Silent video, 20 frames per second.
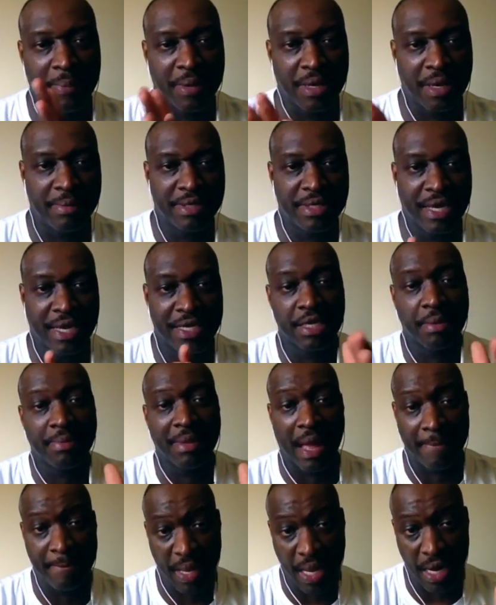but let me tell you something.
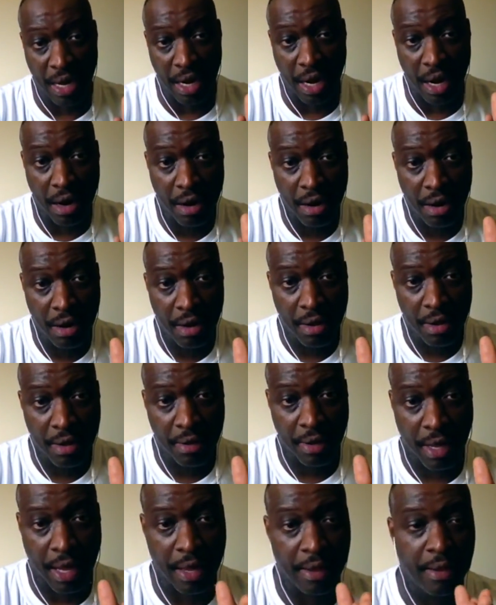I've been there,
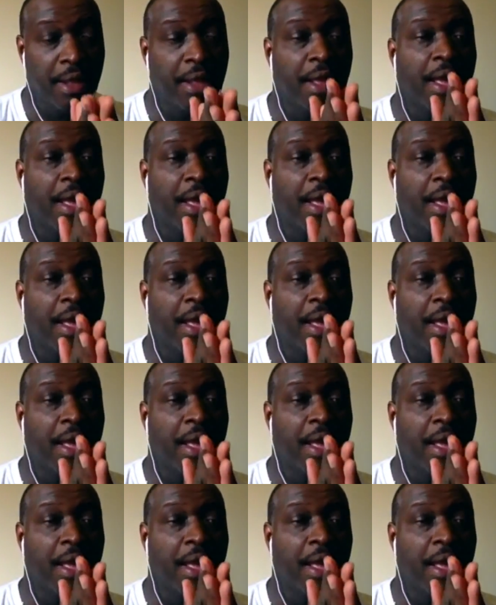okay?